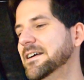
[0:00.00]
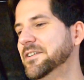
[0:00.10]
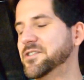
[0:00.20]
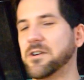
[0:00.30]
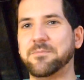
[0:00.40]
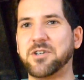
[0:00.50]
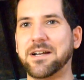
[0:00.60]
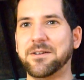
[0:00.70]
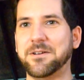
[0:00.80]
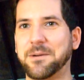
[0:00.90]
So
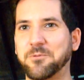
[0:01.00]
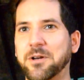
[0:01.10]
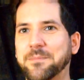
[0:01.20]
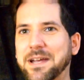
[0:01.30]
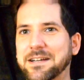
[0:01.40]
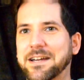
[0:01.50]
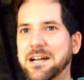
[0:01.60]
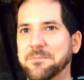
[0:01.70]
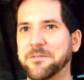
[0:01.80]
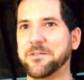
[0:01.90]
I want to make a
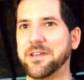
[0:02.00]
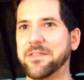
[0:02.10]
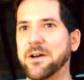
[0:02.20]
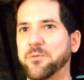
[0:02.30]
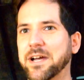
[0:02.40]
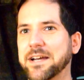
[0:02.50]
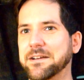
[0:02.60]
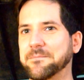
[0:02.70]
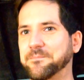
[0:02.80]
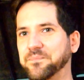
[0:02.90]
camera for that. That way I
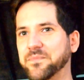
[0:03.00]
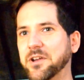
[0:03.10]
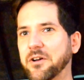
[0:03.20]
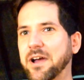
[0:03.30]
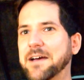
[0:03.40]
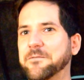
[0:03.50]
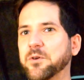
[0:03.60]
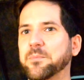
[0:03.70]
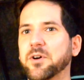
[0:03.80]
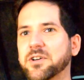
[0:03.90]
can have a
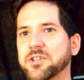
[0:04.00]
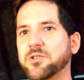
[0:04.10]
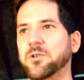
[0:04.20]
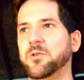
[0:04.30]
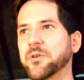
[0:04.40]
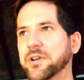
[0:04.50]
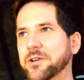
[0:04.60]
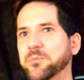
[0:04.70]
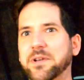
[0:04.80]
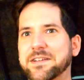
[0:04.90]
remote control and it
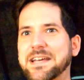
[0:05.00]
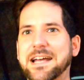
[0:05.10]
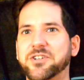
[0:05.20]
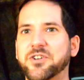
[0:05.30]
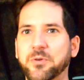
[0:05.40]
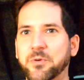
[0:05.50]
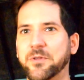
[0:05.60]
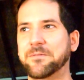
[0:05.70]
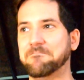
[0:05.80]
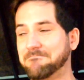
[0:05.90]
will be attached to
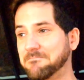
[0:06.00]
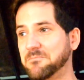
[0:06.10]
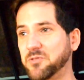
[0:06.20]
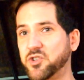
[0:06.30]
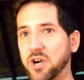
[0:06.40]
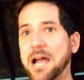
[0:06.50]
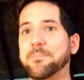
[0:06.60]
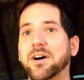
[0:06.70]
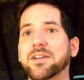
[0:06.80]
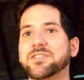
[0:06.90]
the
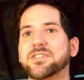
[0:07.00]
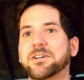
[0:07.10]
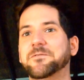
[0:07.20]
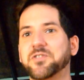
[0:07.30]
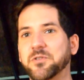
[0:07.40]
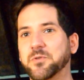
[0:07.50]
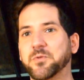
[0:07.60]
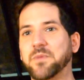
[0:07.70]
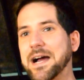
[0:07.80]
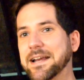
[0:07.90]
tripod itself,
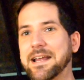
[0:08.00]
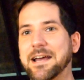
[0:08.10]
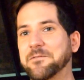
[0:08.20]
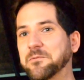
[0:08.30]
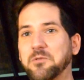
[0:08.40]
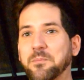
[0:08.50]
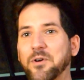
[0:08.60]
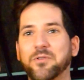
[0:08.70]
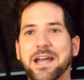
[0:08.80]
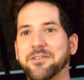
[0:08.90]
so I can have a
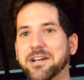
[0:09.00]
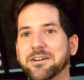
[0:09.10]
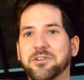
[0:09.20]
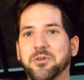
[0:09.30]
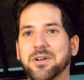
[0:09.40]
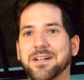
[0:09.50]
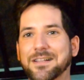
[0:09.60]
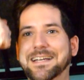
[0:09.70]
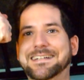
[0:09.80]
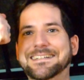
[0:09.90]
remote out here and go
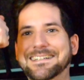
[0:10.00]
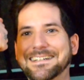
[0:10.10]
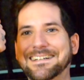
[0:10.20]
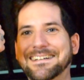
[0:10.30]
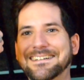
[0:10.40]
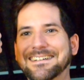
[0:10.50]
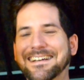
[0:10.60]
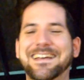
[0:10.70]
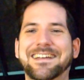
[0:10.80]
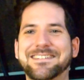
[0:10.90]
click
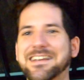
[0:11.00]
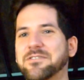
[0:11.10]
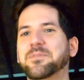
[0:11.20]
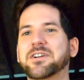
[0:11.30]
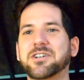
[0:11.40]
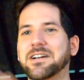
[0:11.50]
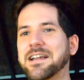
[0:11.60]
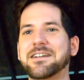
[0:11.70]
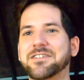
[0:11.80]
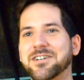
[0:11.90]
and take the picture and
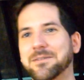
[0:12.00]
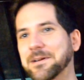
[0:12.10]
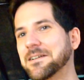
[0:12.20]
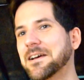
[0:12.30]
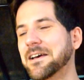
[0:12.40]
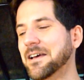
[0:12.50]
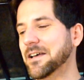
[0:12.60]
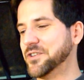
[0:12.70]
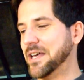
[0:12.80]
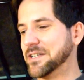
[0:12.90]
not disturb it.
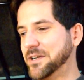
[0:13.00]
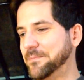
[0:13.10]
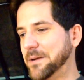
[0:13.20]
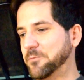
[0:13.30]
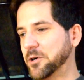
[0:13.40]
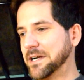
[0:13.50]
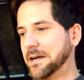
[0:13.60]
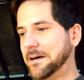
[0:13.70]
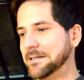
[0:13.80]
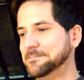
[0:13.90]
So that's something I'm
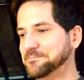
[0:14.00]
working on.